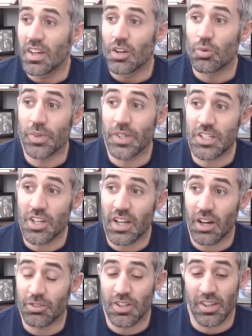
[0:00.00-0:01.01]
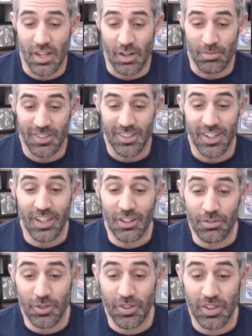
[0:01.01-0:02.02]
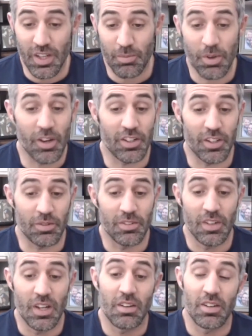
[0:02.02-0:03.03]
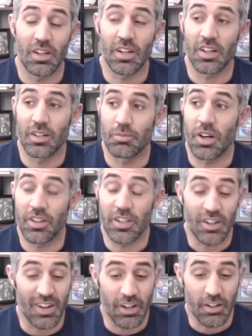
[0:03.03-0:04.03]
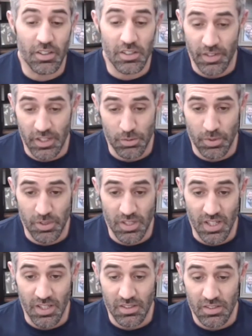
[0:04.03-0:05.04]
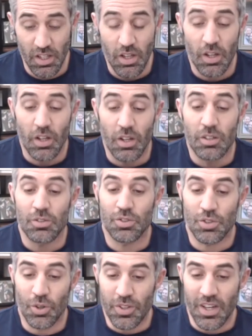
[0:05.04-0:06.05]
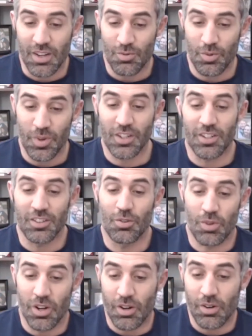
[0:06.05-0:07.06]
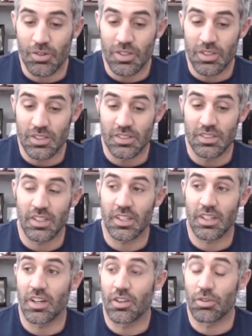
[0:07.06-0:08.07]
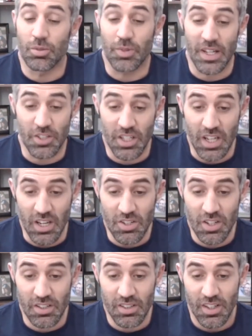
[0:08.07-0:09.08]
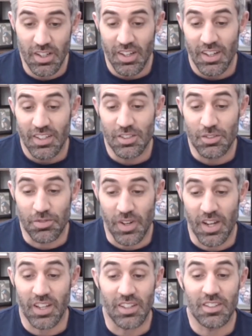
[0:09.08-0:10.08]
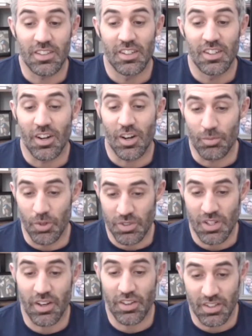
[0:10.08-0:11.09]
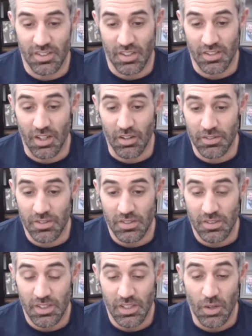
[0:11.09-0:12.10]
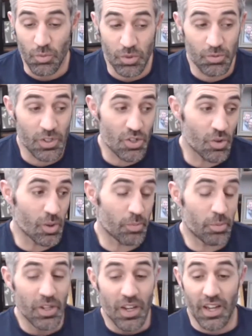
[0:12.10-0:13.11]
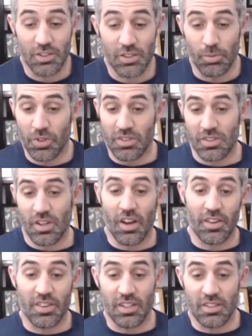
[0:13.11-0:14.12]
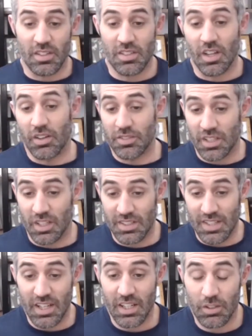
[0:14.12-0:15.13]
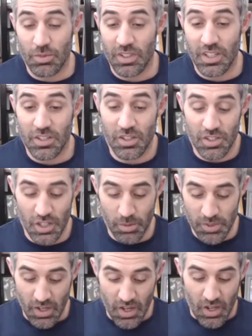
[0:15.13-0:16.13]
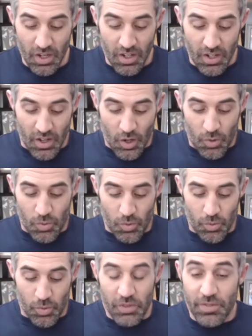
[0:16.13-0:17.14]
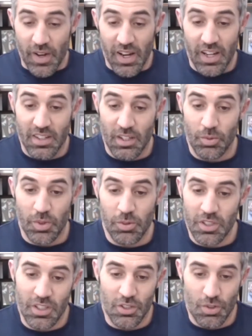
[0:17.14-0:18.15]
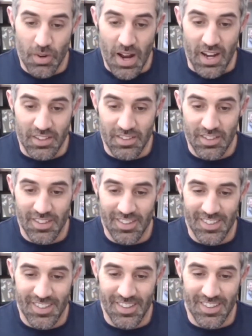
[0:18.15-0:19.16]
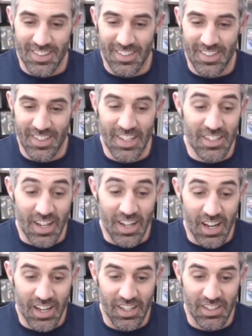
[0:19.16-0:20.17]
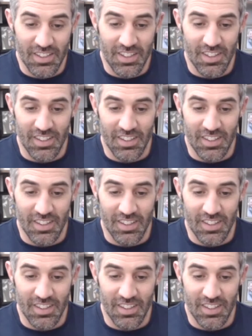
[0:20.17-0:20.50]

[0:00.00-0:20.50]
reaching out to them, interviewing them on their um, on their areas of expertise, so that we could grow uh, through education to find our most authentic selves. And when we show up as our most authentic selves in dating and relationships, we find that we will attract in kind